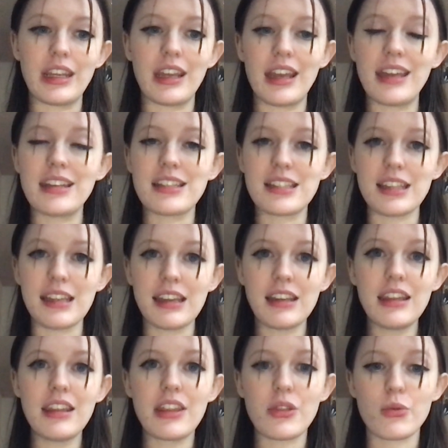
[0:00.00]
is likely
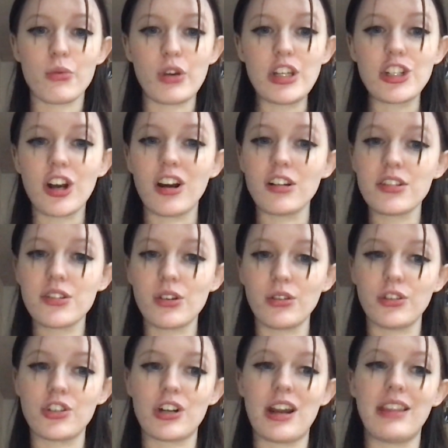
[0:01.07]
that the rich arts
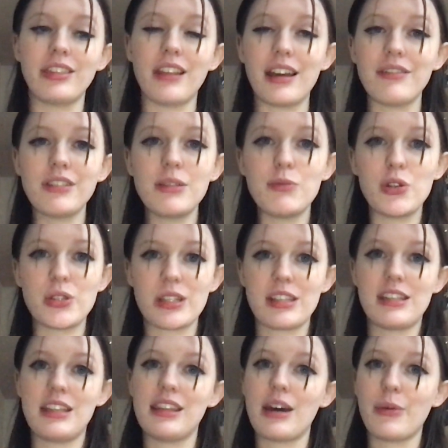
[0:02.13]
culture and lively music
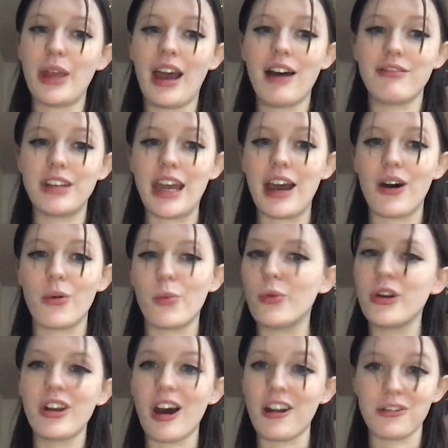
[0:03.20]
scene that we have now would
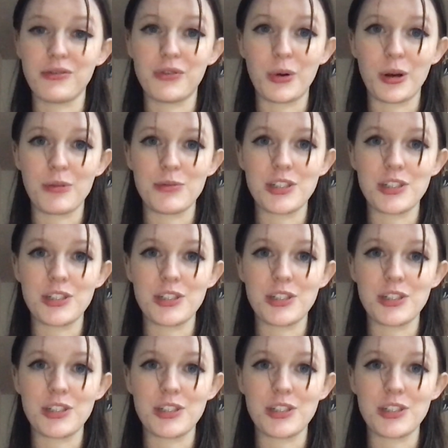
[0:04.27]
not have formed.